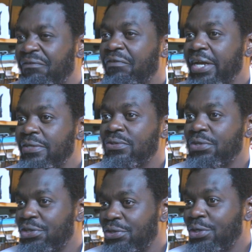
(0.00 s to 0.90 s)
a friend so
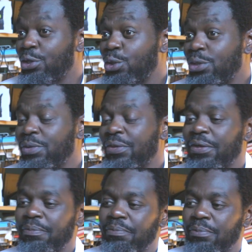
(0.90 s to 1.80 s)
you're not alone with
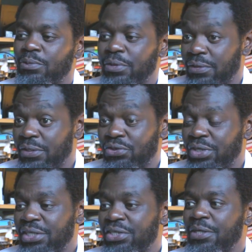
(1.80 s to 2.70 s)
him, with a
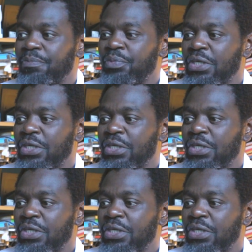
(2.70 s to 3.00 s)
stranger.